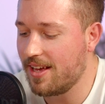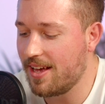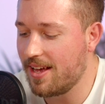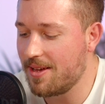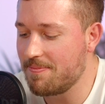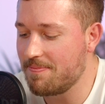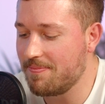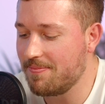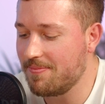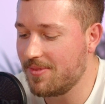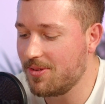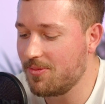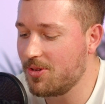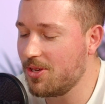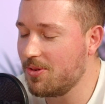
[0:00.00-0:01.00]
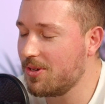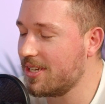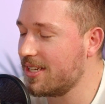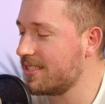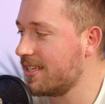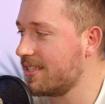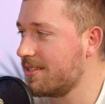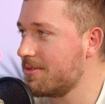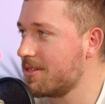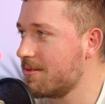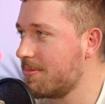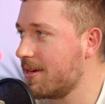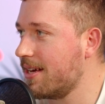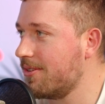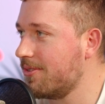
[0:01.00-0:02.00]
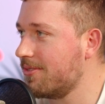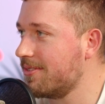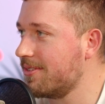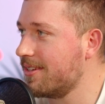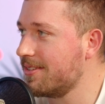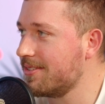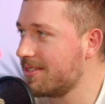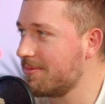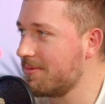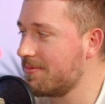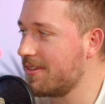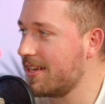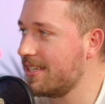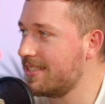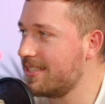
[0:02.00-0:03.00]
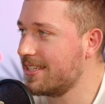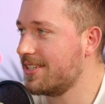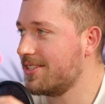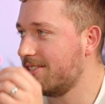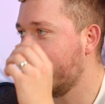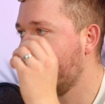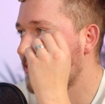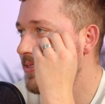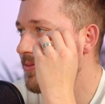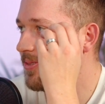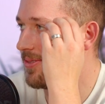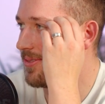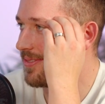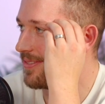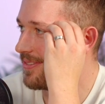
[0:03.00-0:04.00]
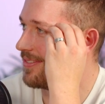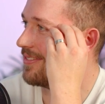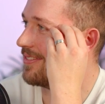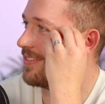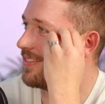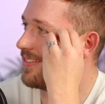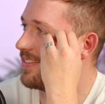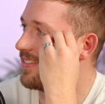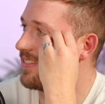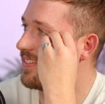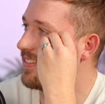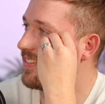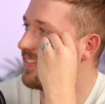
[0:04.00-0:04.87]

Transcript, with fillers: Um, you were going to say something about someone fainting in a charity walk. Yes.